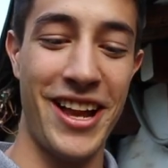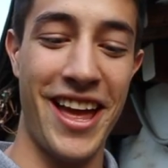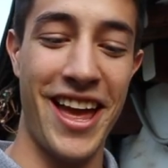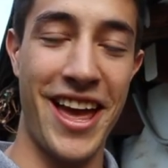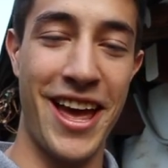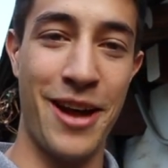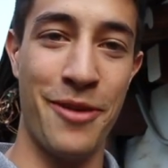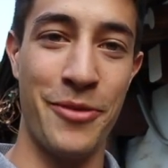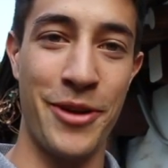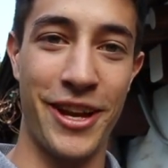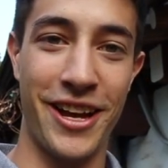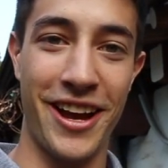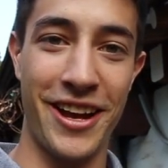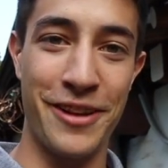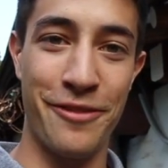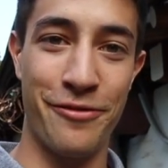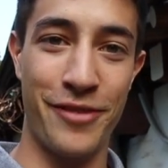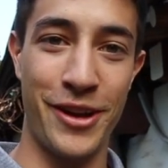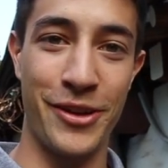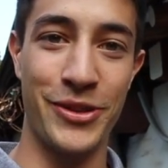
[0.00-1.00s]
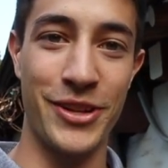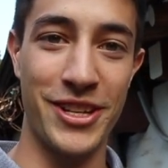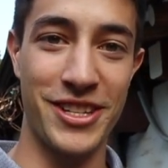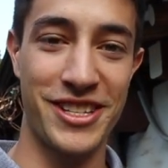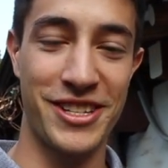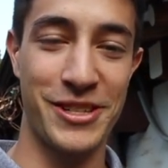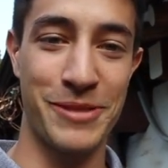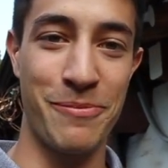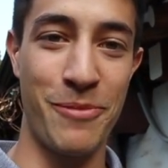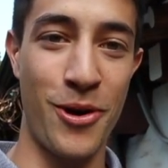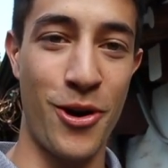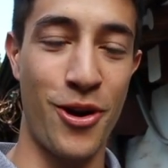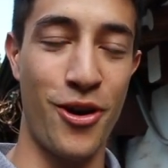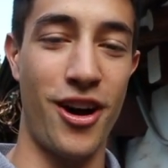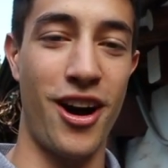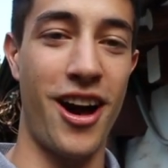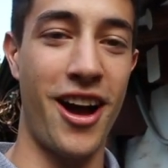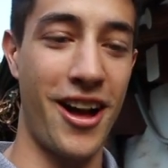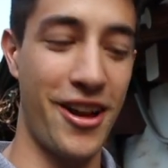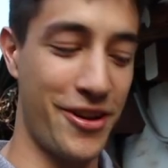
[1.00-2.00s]
And we kind of found this
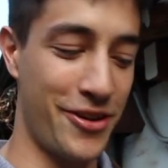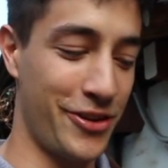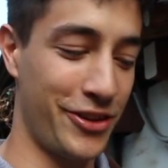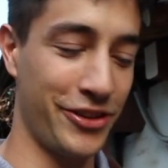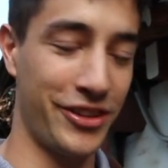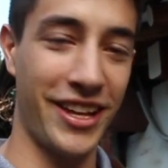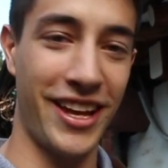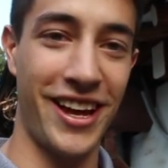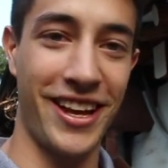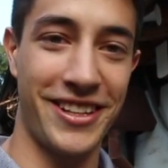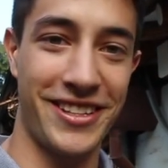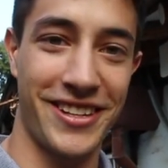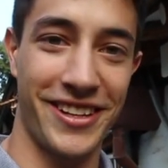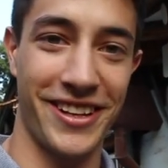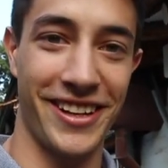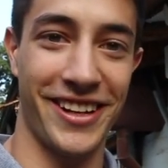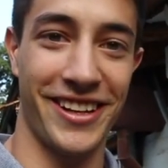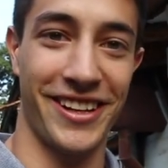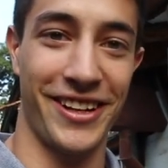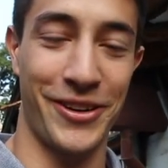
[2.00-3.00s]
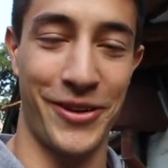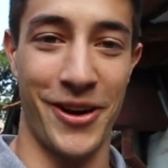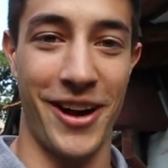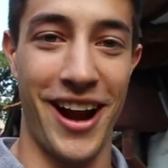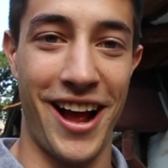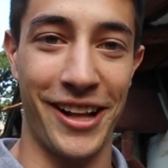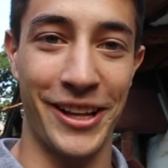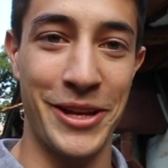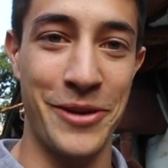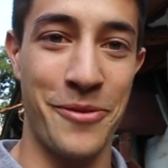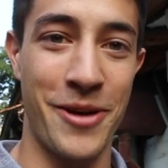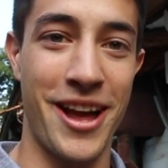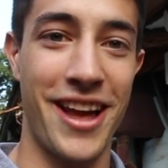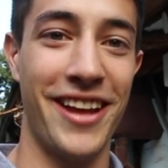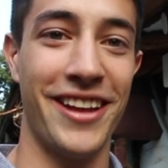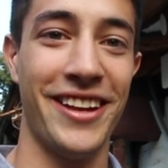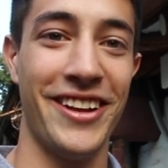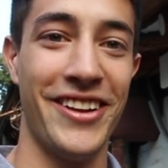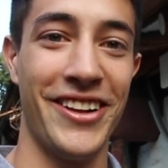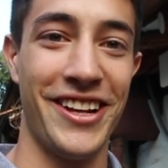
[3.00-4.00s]
small aisle that, uh, or
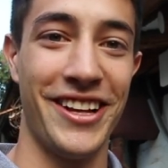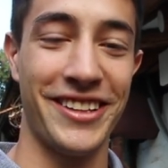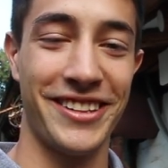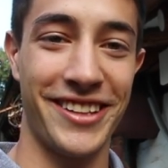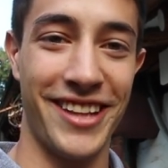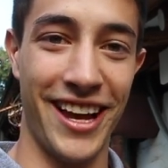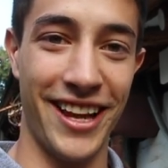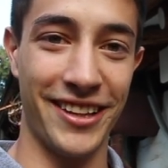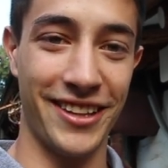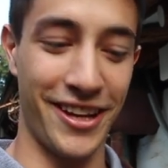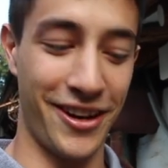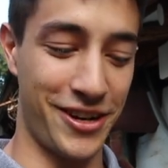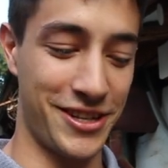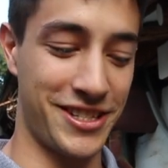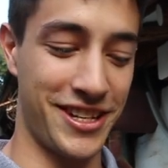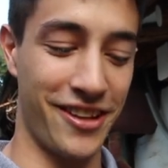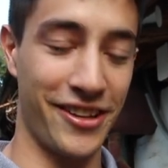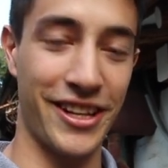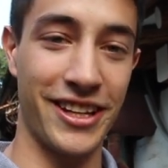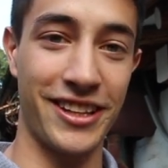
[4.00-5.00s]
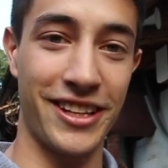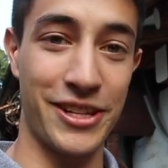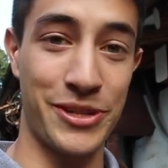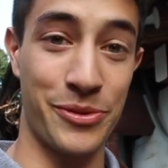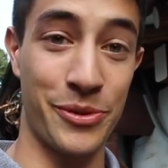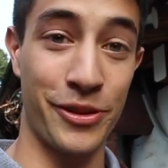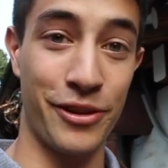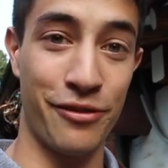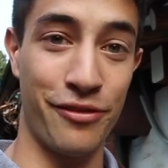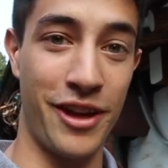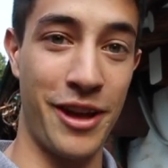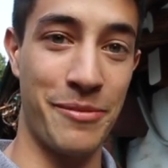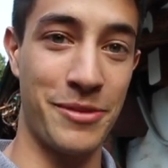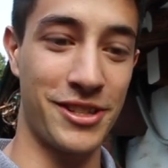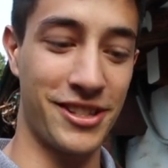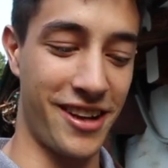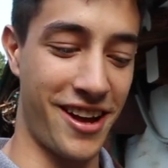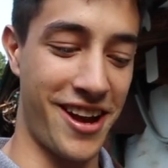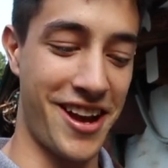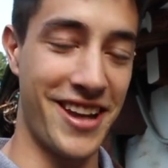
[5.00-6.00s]
alleyway that they're selling this really
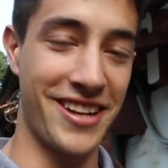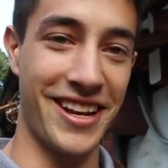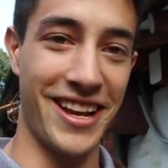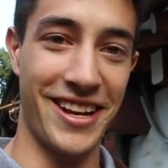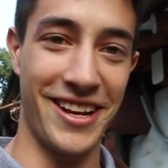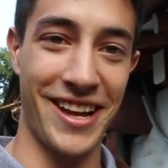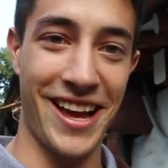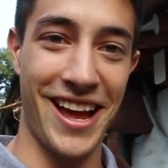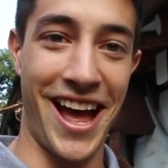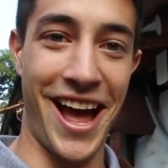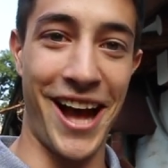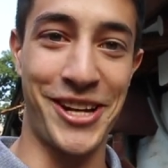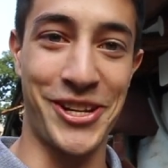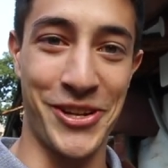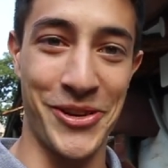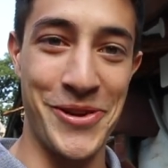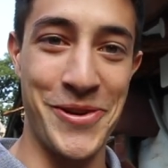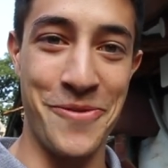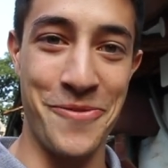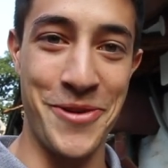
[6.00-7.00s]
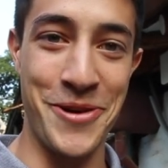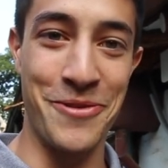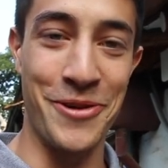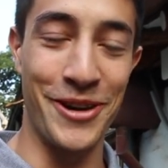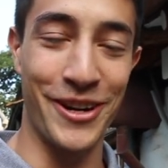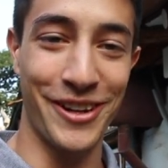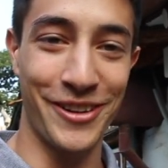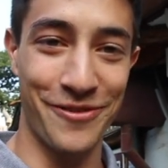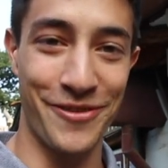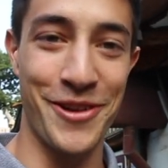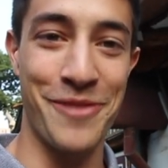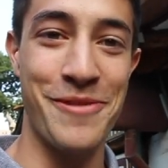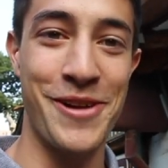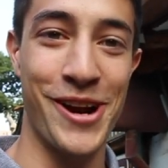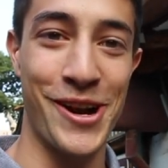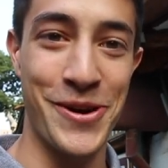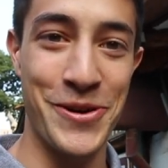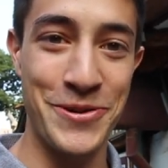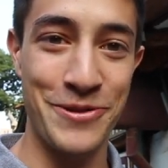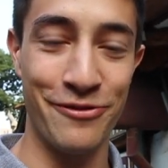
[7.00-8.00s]
famous kind. And actually we were filming
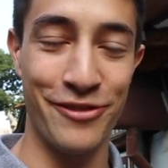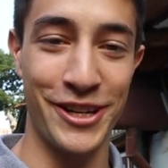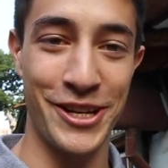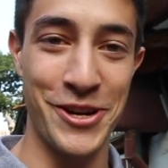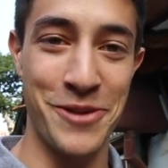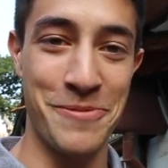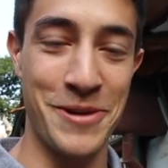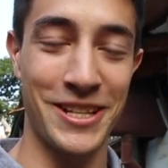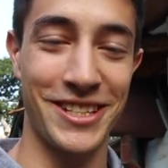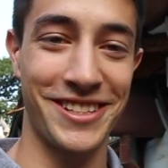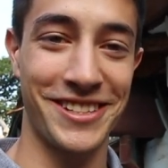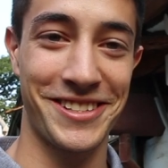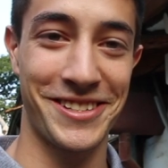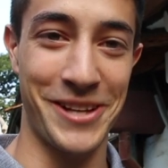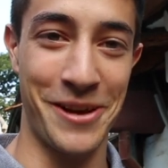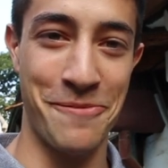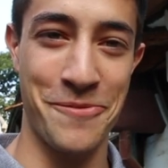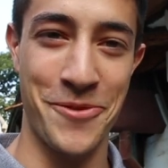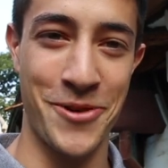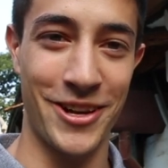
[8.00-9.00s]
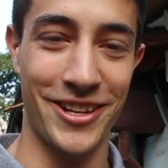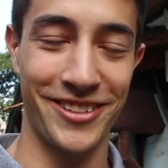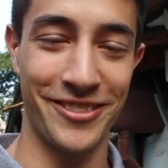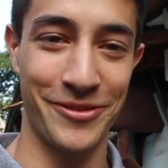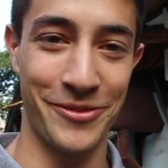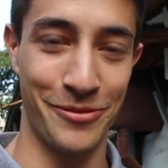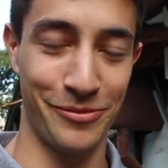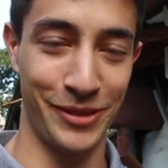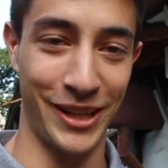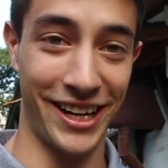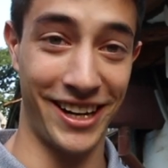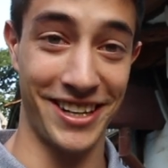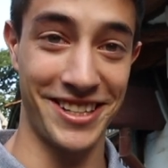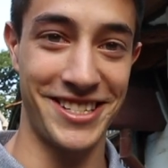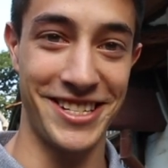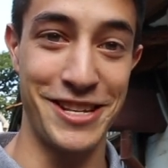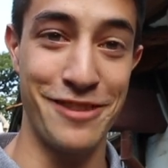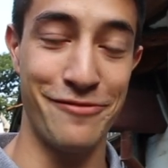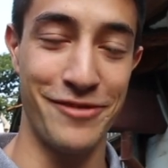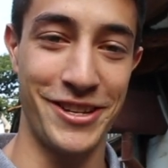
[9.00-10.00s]
our own video, but someone like a
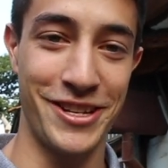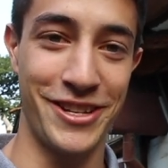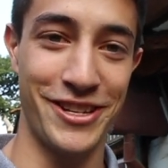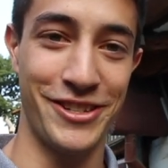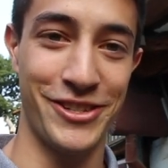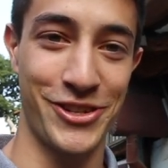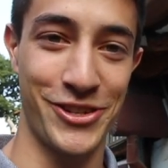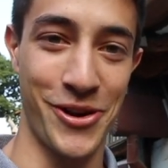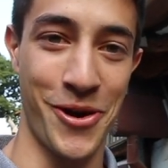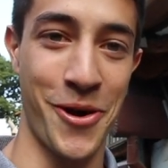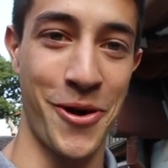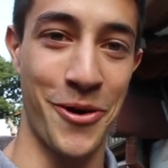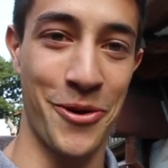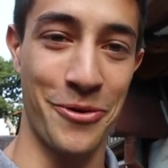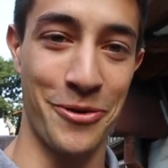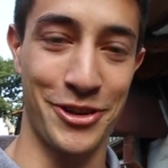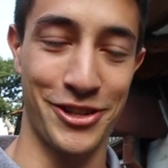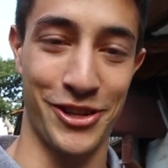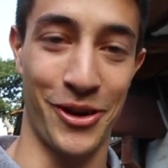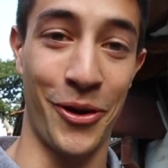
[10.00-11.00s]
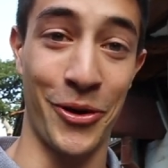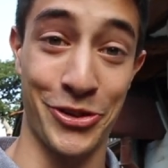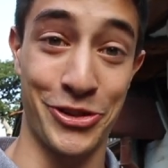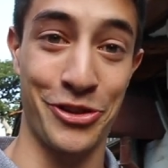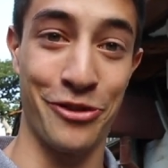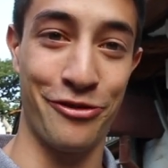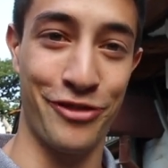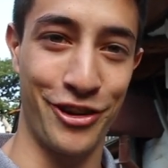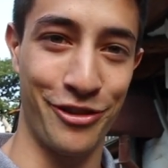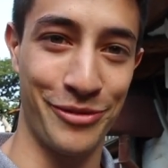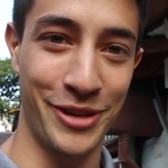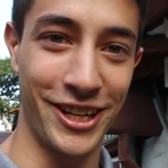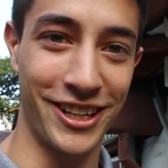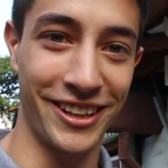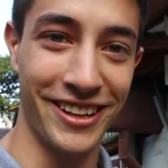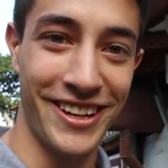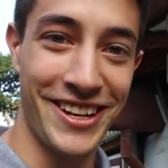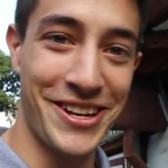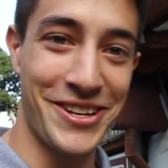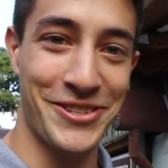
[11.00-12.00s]
TV show was also filming.